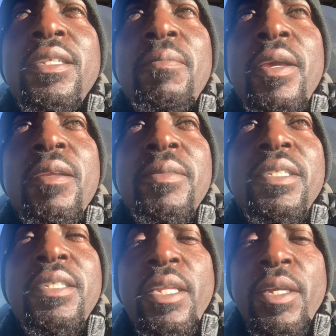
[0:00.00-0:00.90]
They made them in
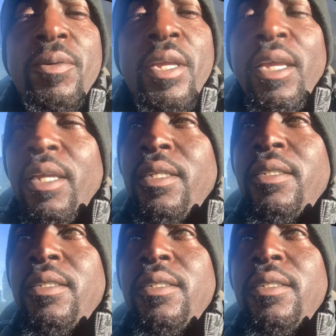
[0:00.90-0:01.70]
steel cans.